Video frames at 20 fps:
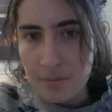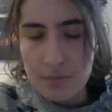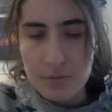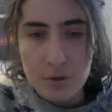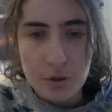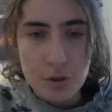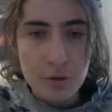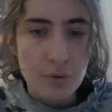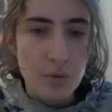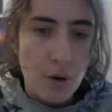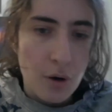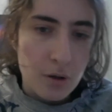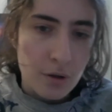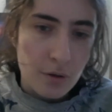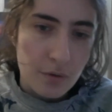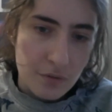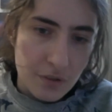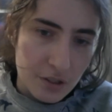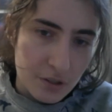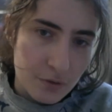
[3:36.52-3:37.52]
do all
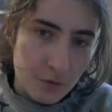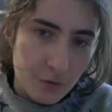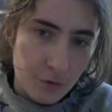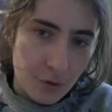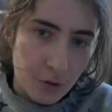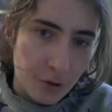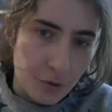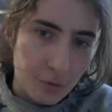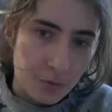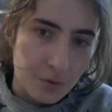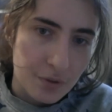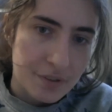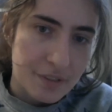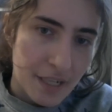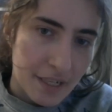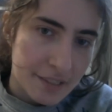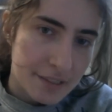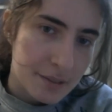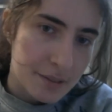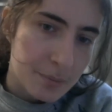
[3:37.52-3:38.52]
of this for you. The
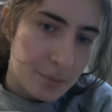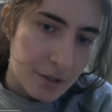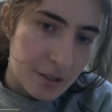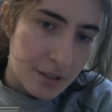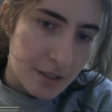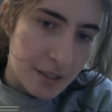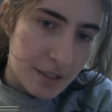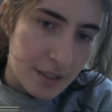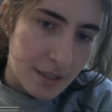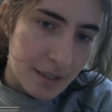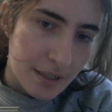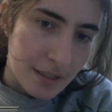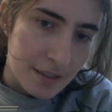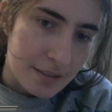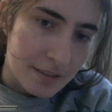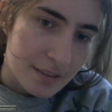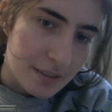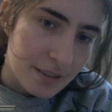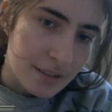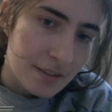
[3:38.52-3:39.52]
textbook
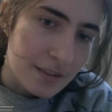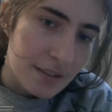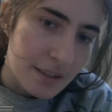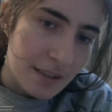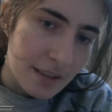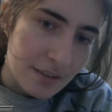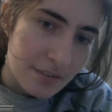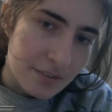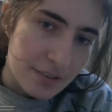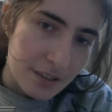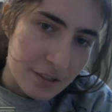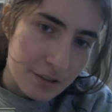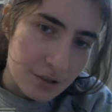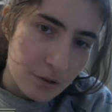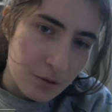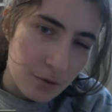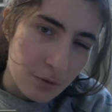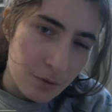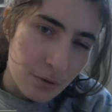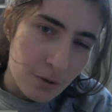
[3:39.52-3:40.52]
is good enough that
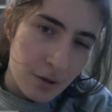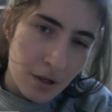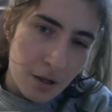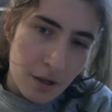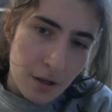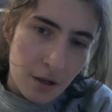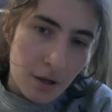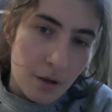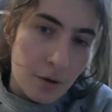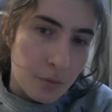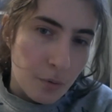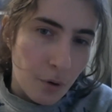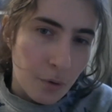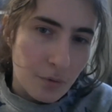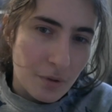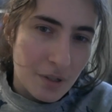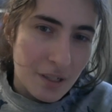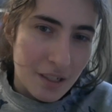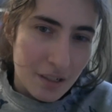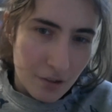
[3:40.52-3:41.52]
you
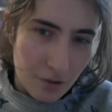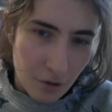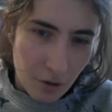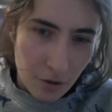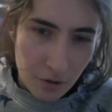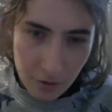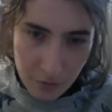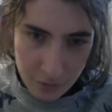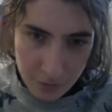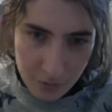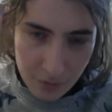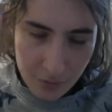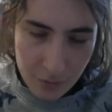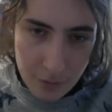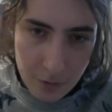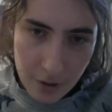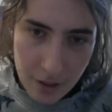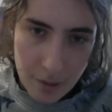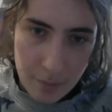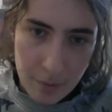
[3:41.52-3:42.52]
won't need all of
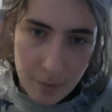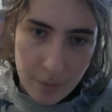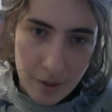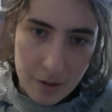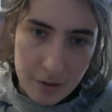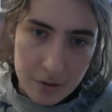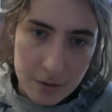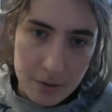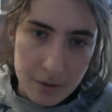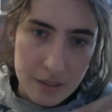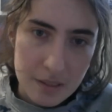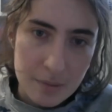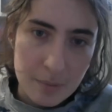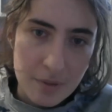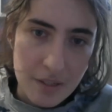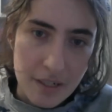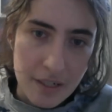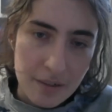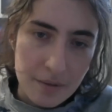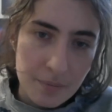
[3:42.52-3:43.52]
what I'm about to
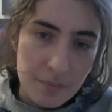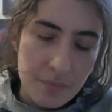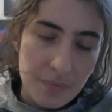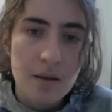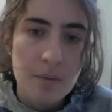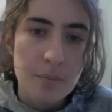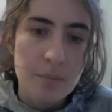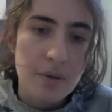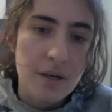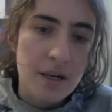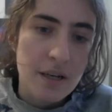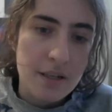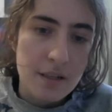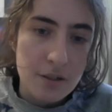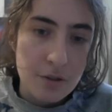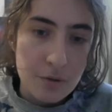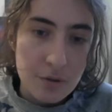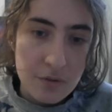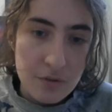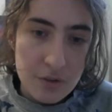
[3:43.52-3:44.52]
explain. But
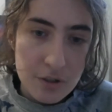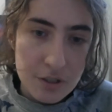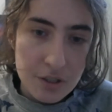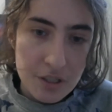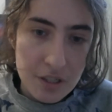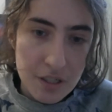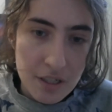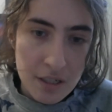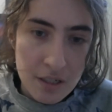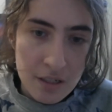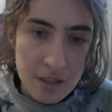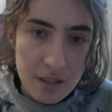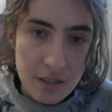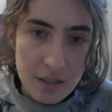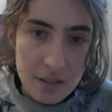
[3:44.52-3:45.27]
university